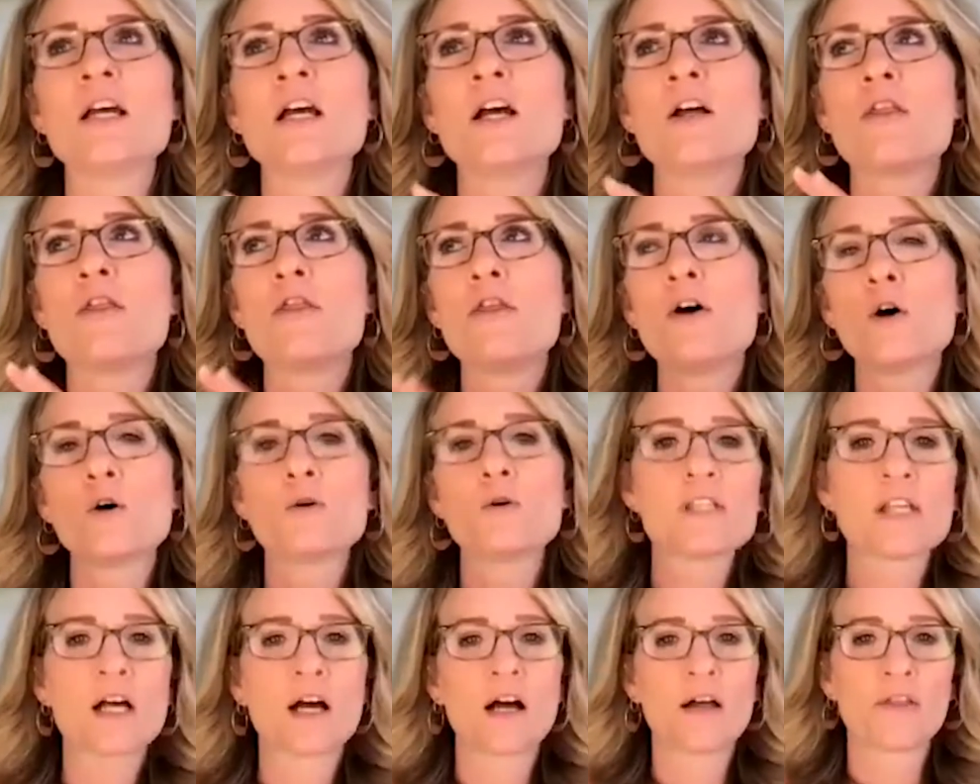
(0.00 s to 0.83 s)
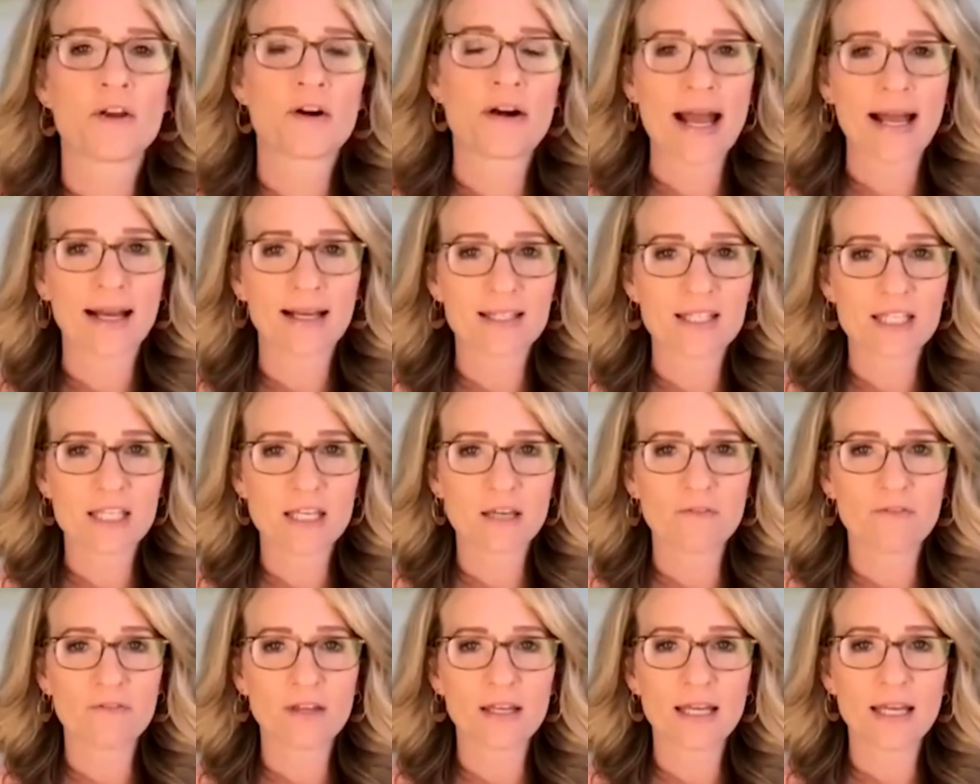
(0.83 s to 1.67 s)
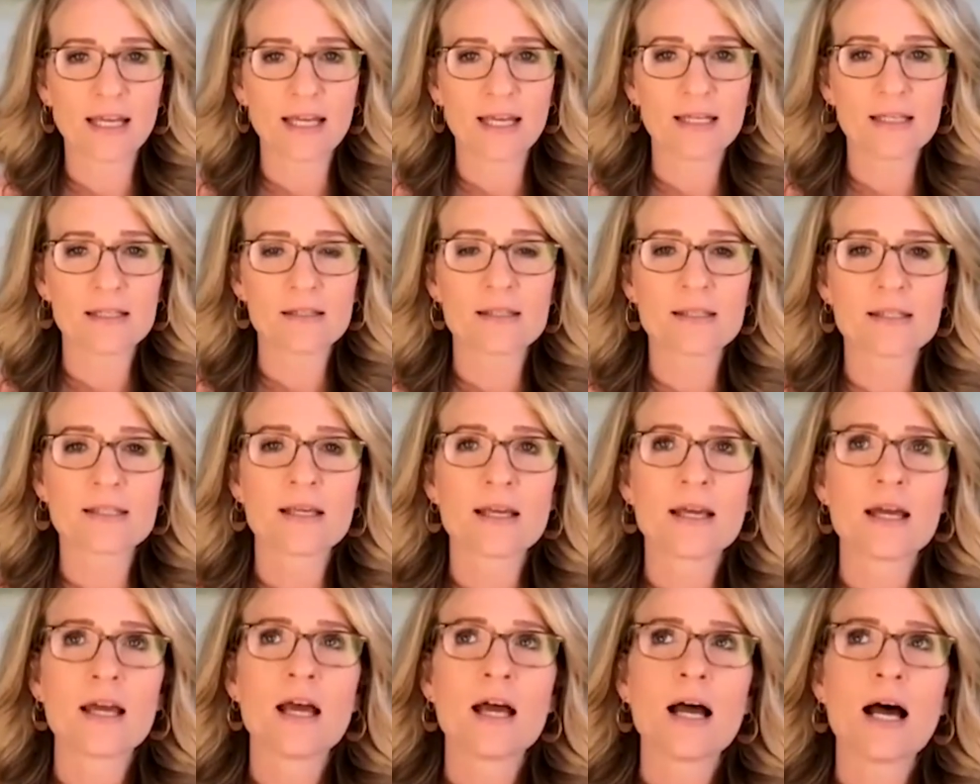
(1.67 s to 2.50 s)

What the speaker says: those other activities